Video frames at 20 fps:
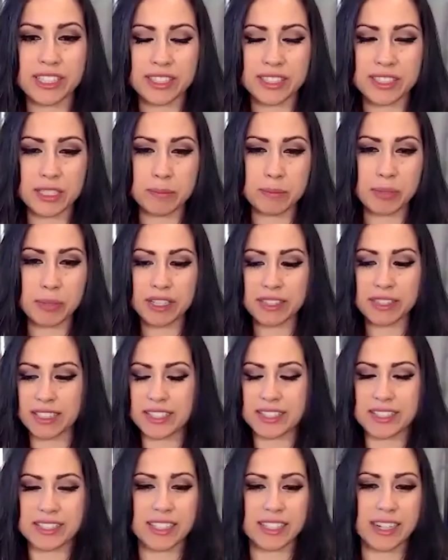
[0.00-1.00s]
debunk
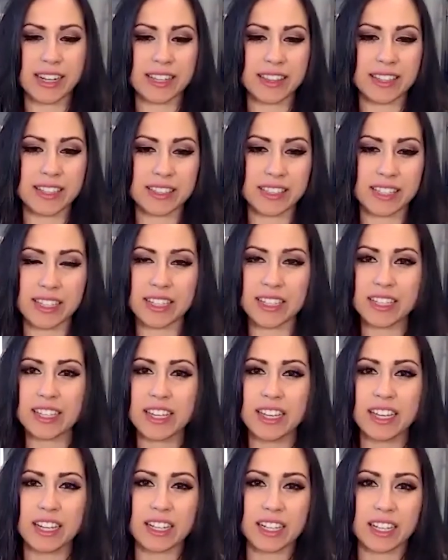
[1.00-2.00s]
this. And I think that
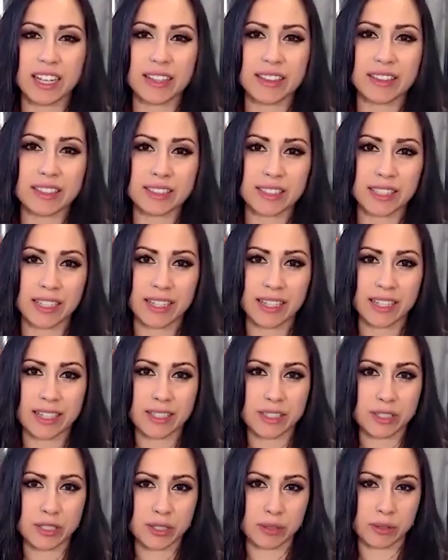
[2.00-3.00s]

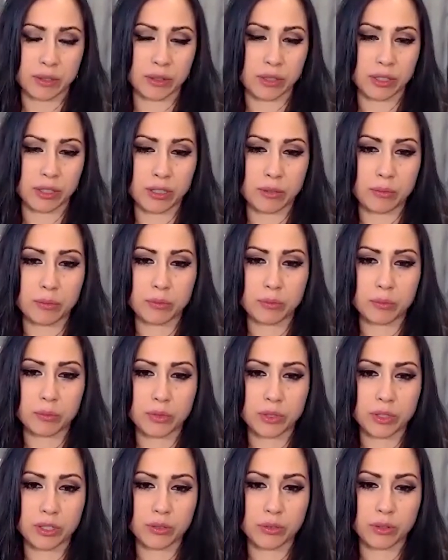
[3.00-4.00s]
as,
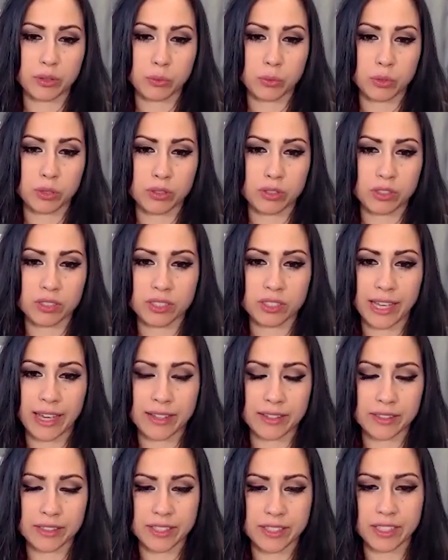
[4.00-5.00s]
the world
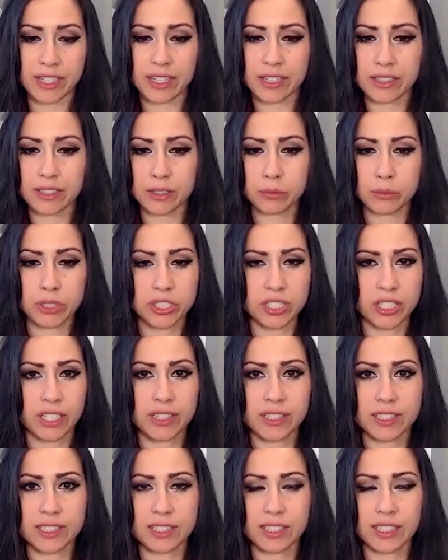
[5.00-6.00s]
gathers together and we shed
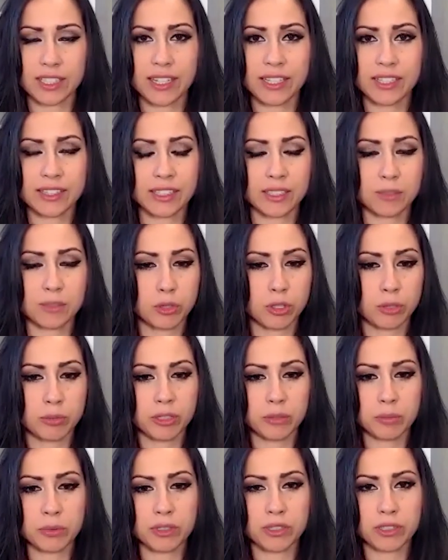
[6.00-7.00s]
this light, then more
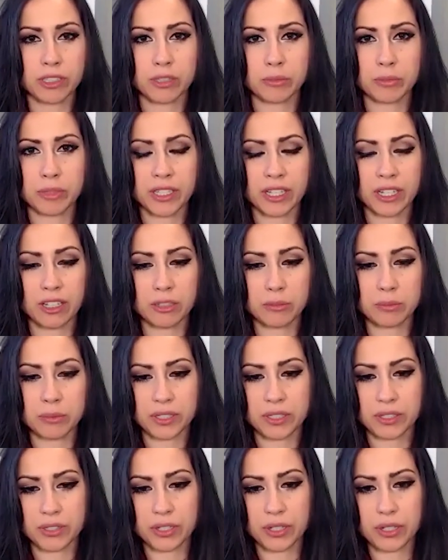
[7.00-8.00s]
people are going to be helped.
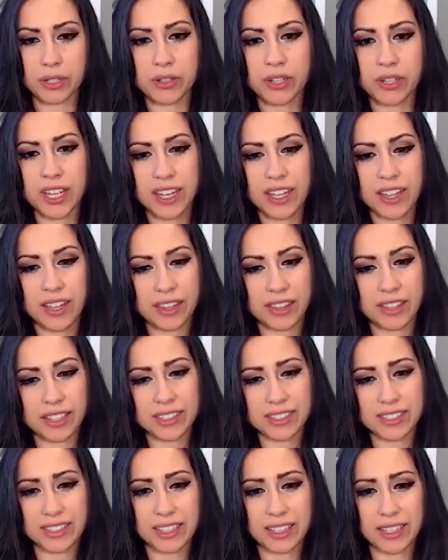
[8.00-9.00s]
So
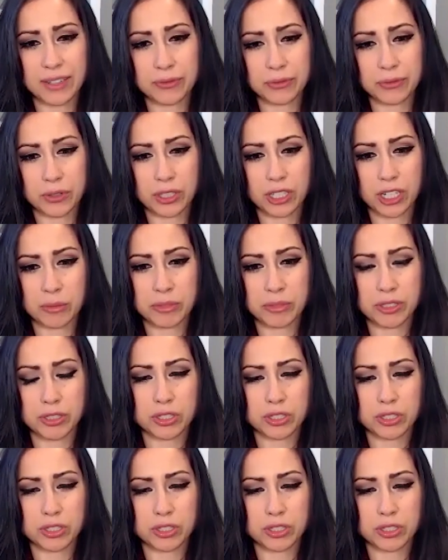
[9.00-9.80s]
thanks again for coming to the